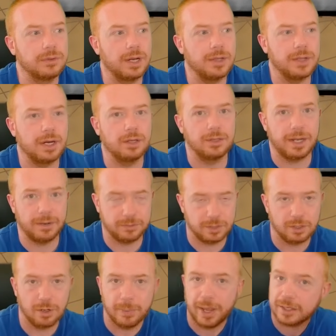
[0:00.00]
and then I'll have
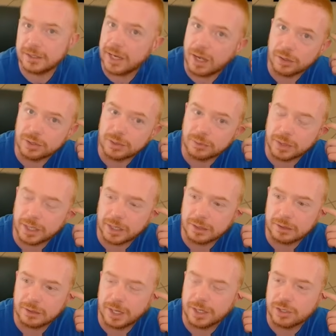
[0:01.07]
to go back to Elden
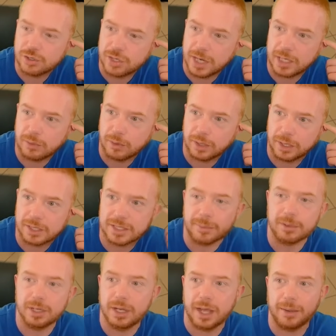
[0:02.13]
Ring in January because I'm gonna.